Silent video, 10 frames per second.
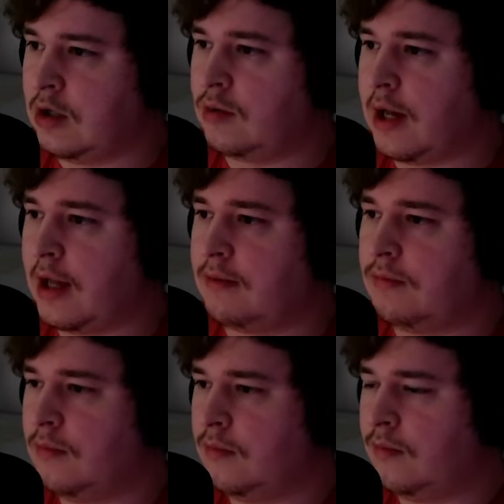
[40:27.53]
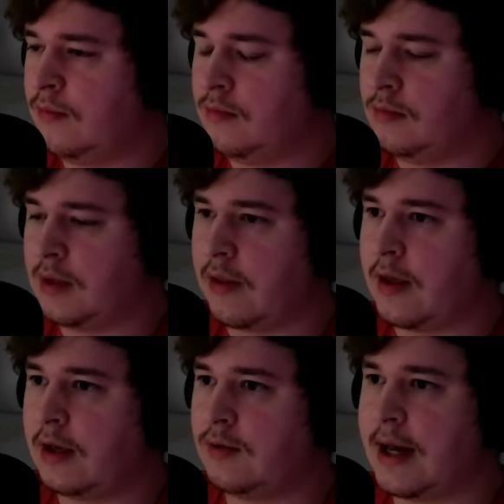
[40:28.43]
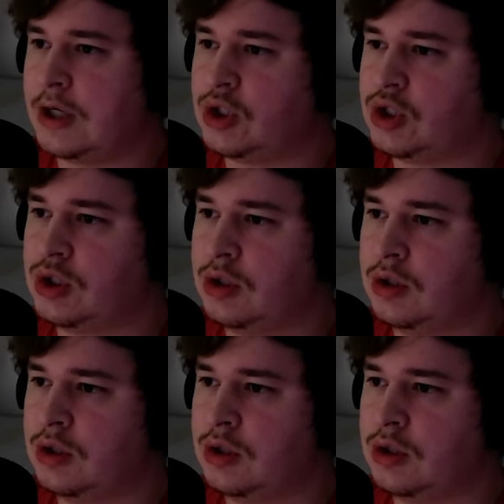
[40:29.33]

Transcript: Oh, God. Okay, thank you, Dash.